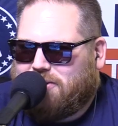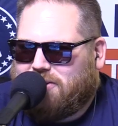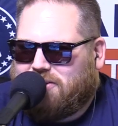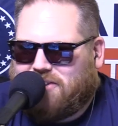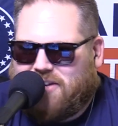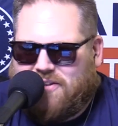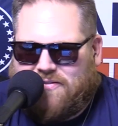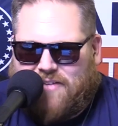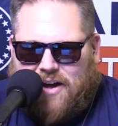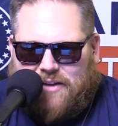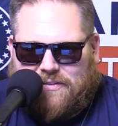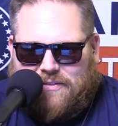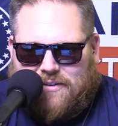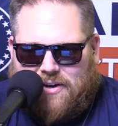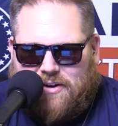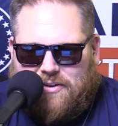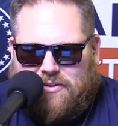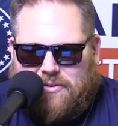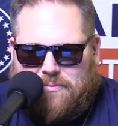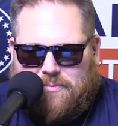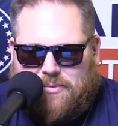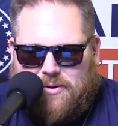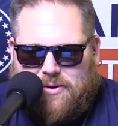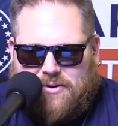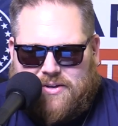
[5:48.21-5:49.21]
that live out there in
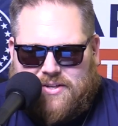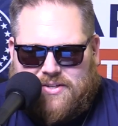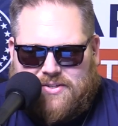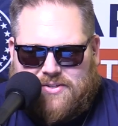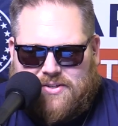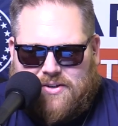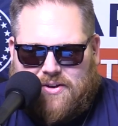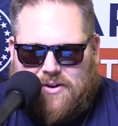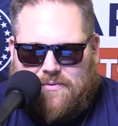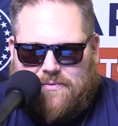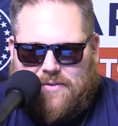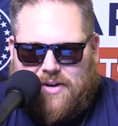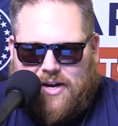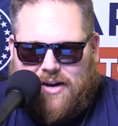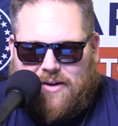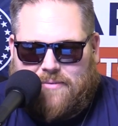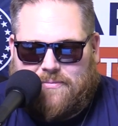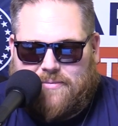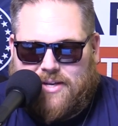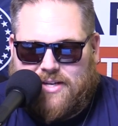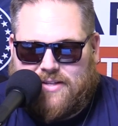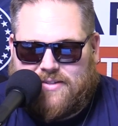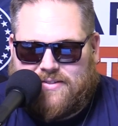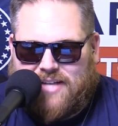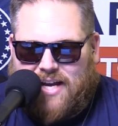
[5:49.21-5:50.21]
the boonies, you know. And it